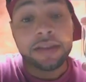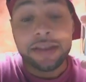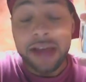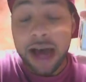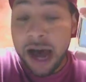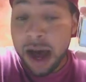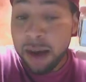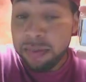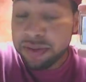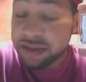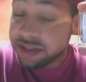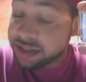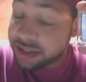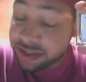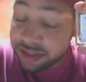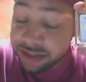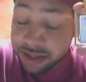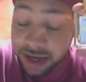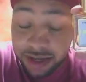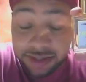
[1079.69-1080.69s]
the
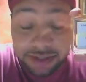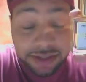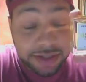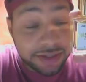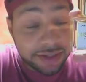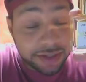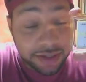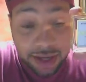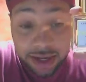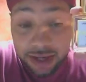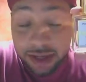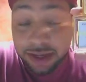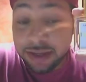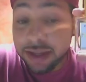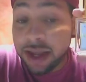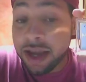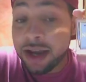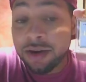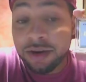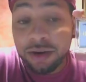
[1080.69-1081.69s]
opposite sex is
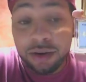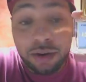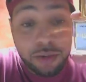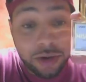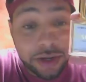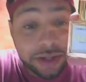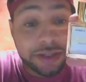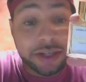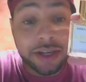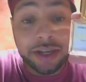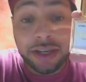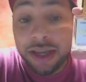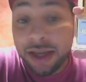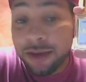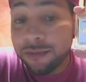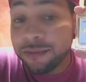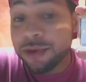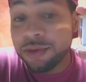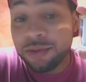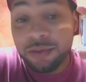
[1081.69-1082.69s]
done. They are going to
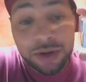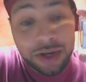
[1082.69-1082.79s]
give you